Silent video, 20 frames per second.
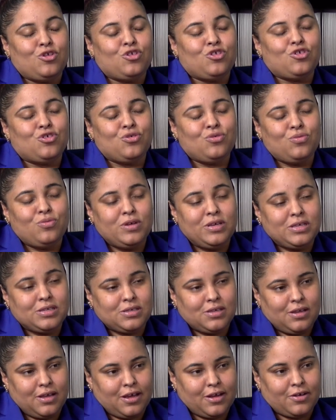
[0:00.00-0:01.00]
2
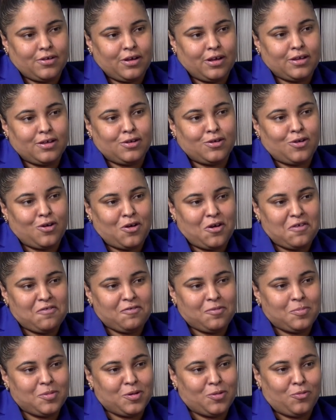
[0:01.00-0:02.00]
weeks later, I get a call
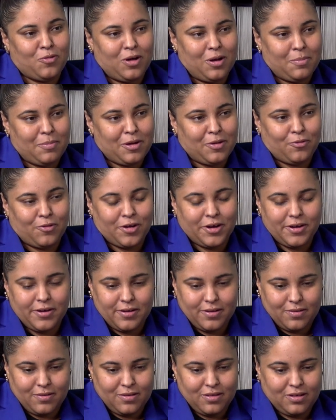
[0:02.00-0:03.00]
from him while I'm at work,
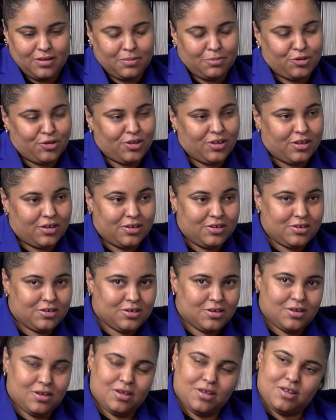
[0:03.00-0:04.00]
and I'm on
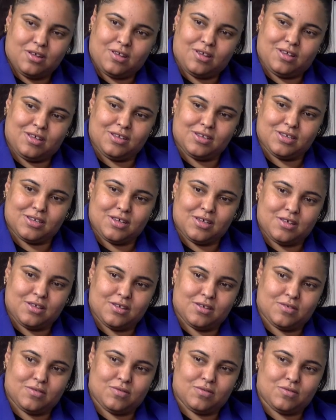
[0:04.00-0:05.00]
lunch, and he
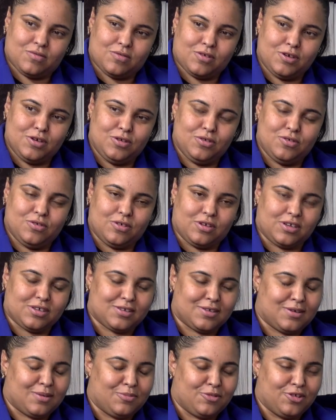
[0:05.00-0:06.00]
says, what are you doing? I
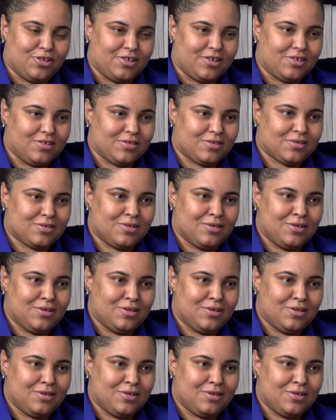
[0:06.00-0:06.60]
said, I'm on lunch.